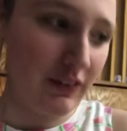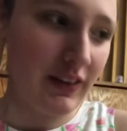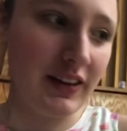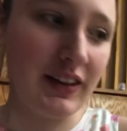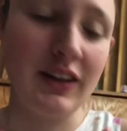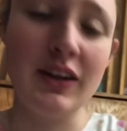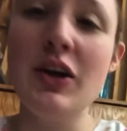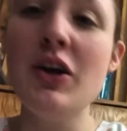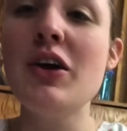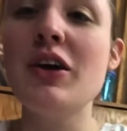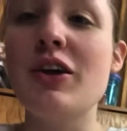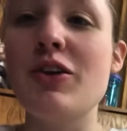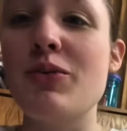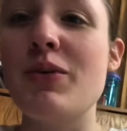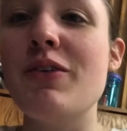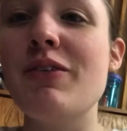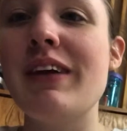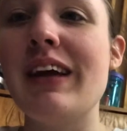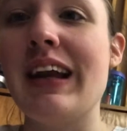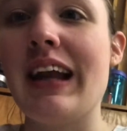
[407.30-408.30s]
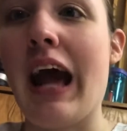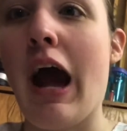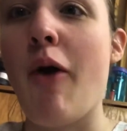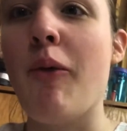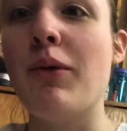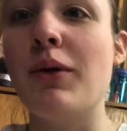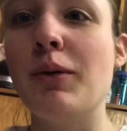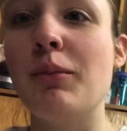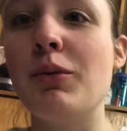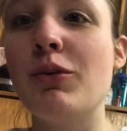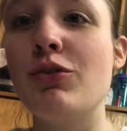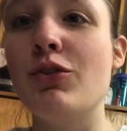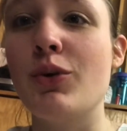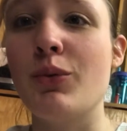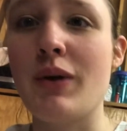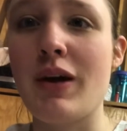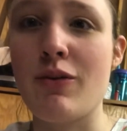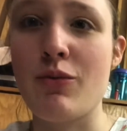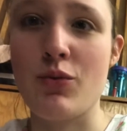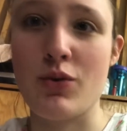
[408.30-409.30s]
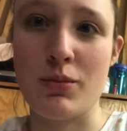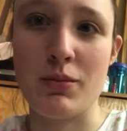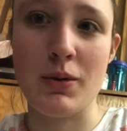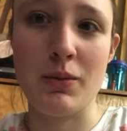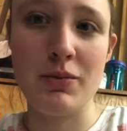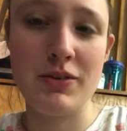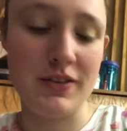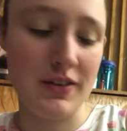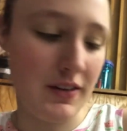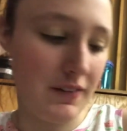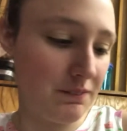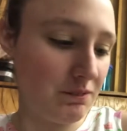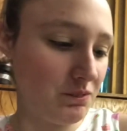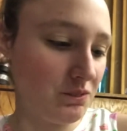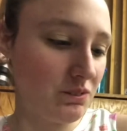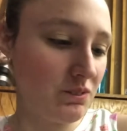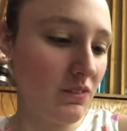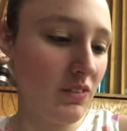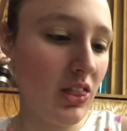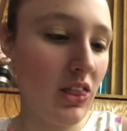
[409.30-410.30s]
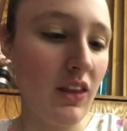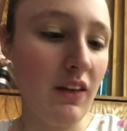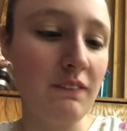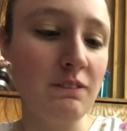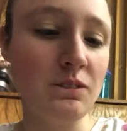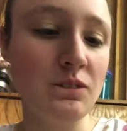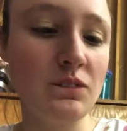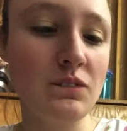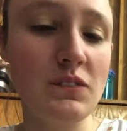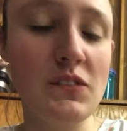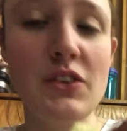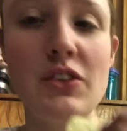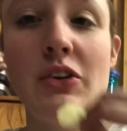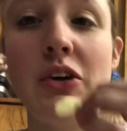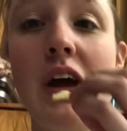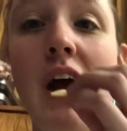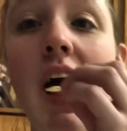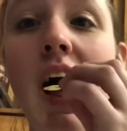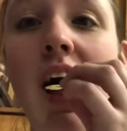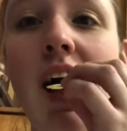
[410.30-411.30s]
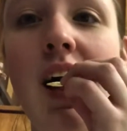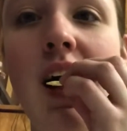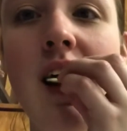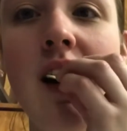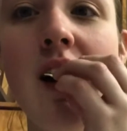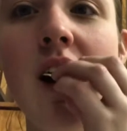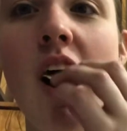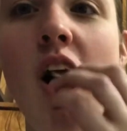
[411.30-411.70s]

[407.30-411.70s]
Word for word: like because we have like an hour before we have warm ups. So yeah. Mm.